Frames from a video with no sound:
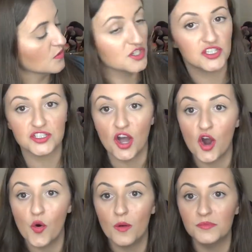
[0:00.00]
were
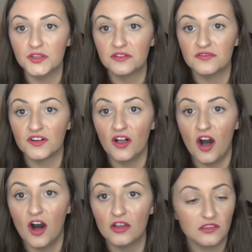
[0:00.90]
so
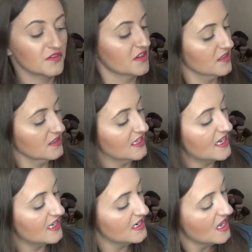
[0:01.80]
beautiful all over the
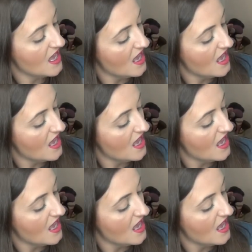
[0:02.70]
lid.